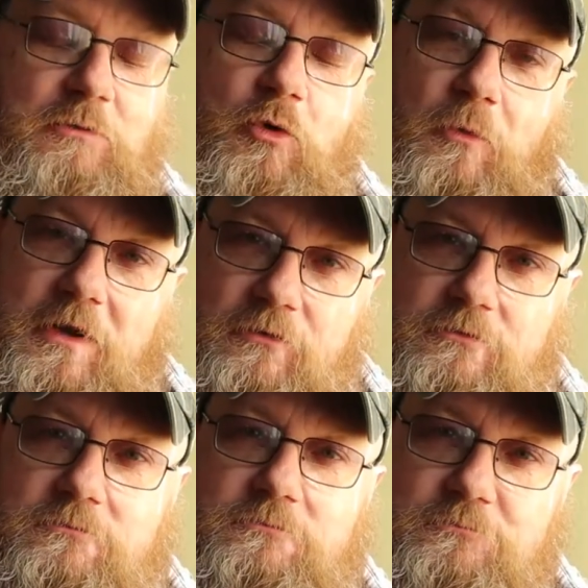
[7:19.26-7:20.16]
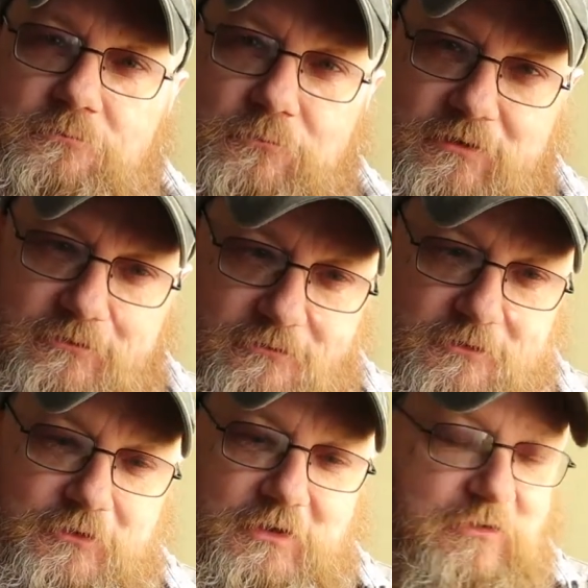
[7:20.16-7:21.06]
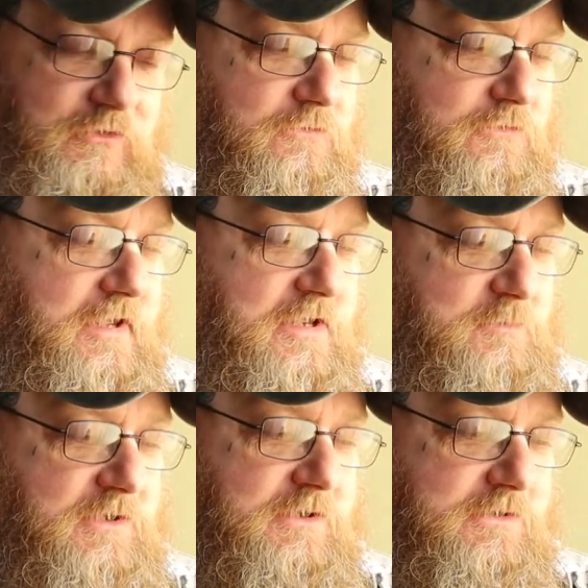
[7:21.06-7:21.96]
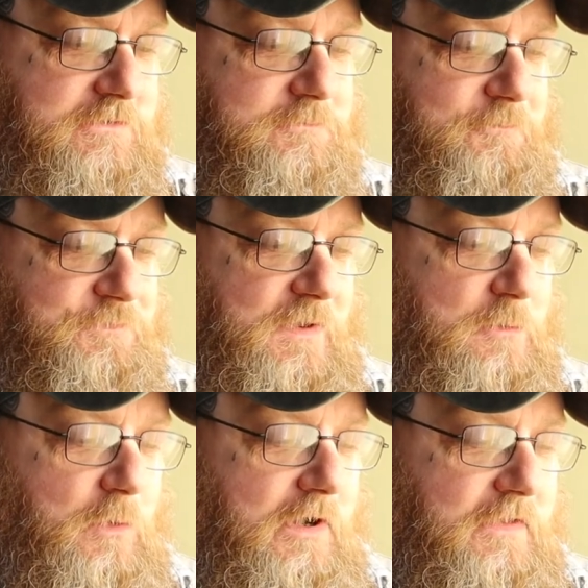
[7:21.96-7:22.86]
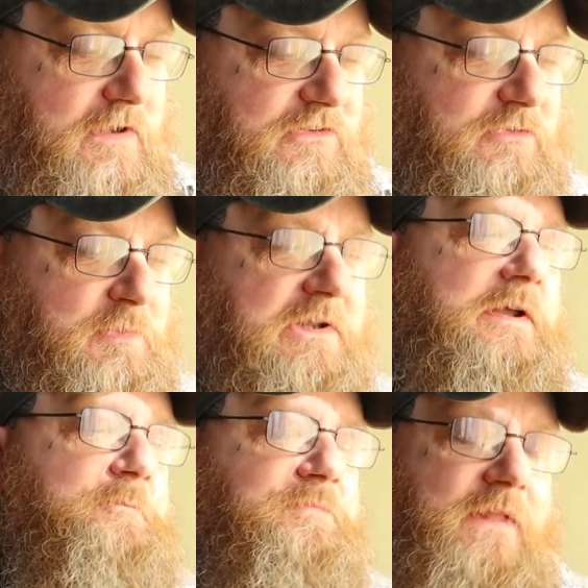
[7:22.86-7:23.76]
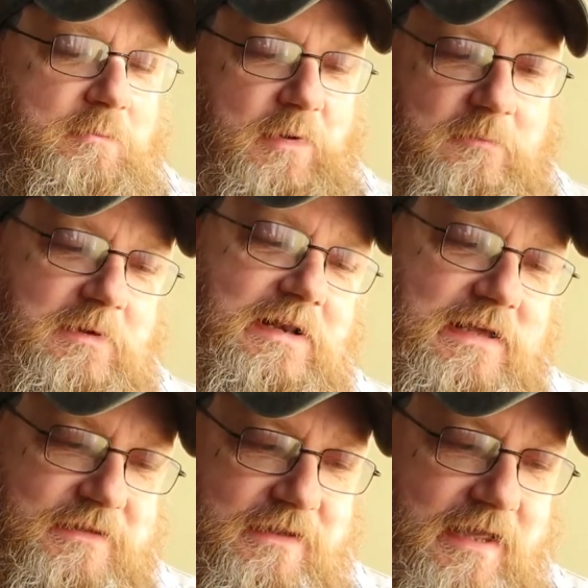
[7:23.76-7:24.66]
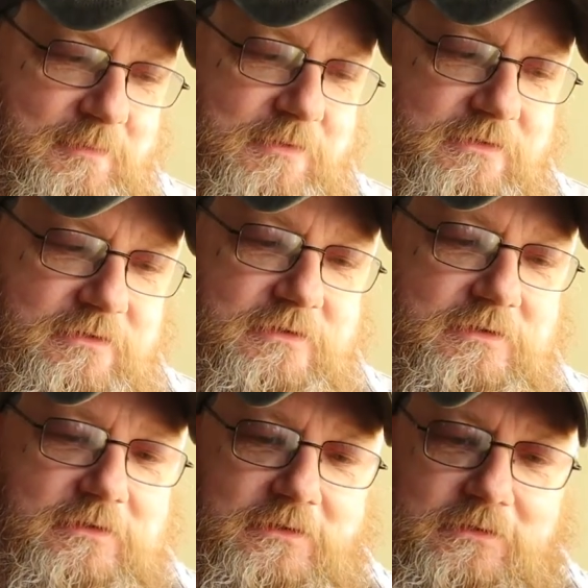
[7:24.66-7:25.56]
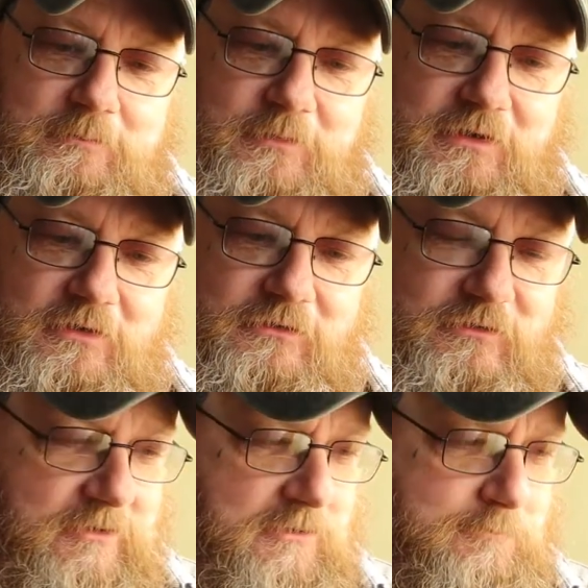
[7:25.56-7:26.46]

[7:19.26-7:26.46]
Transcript: know what went on with the Theakston family and why they split, but I'm glad it happened, because